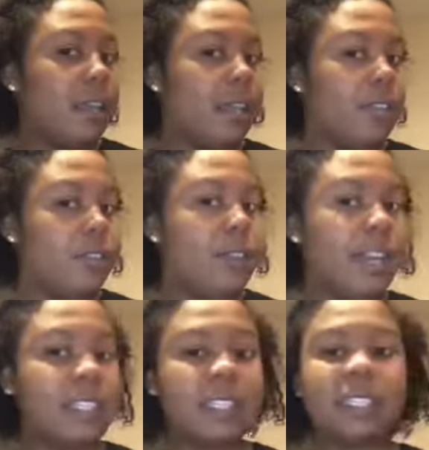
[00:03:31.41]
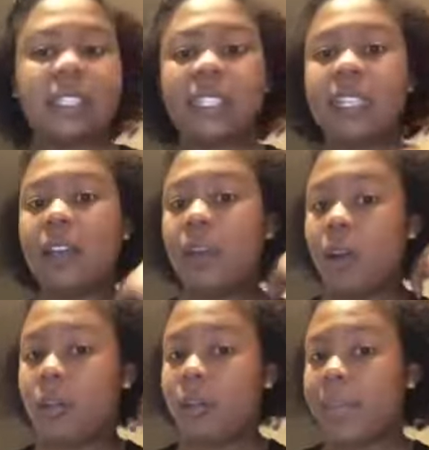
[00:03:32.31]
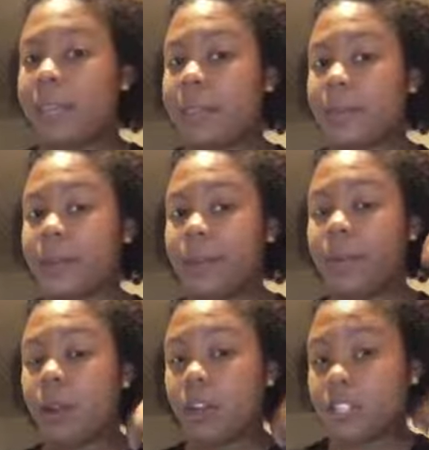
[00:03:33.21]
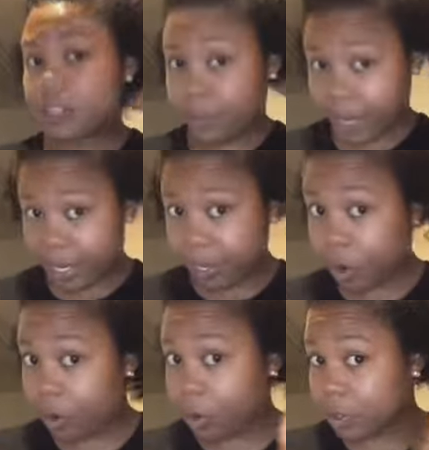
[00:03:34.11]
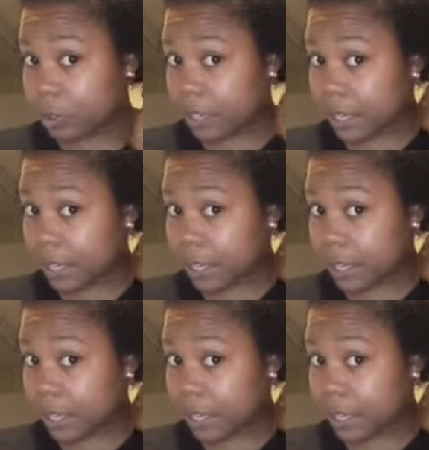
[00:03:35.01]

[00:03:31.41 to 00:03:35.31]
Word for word: and you guys can see that all the way through are straight curls.